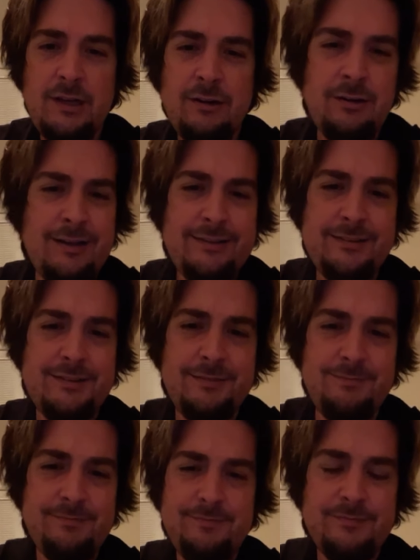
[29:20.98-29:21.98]
I don't like
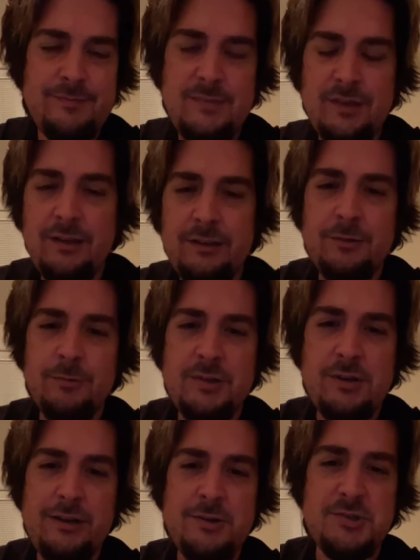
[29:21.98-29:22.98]
I like the
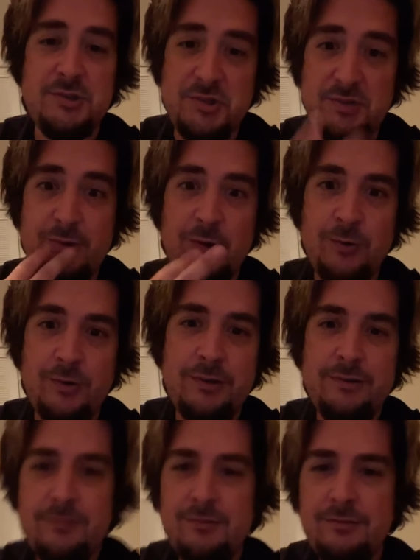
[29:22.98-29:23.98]
way I used to
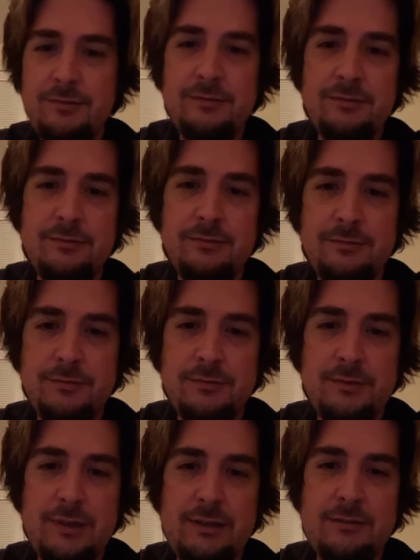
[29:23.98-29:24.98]
smoke
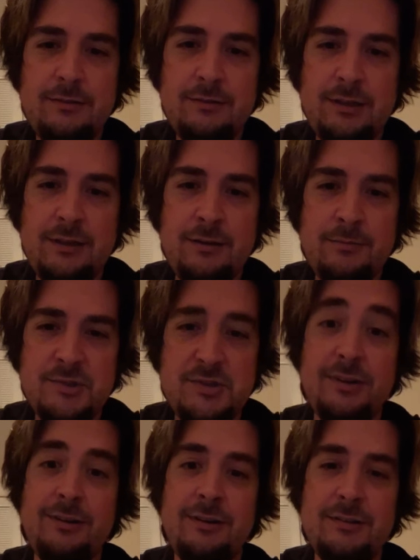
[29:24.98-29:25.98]
um,
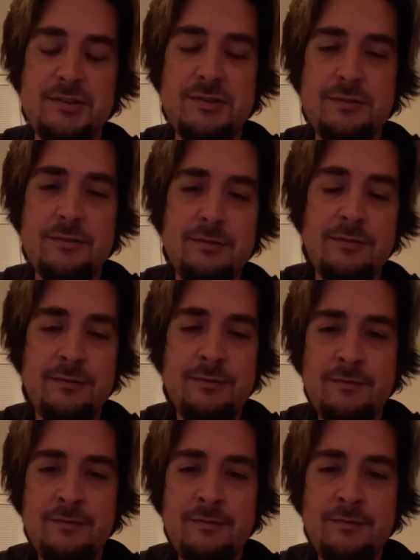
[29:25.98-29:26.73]
cigarettes too.